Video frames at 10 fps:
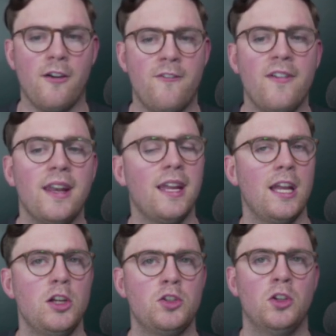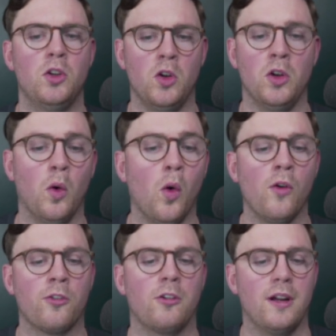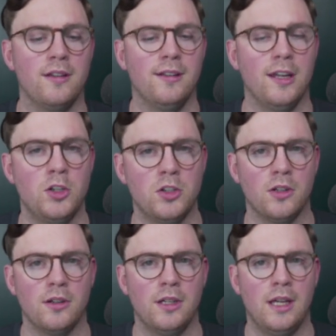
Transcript: authentication and authorization.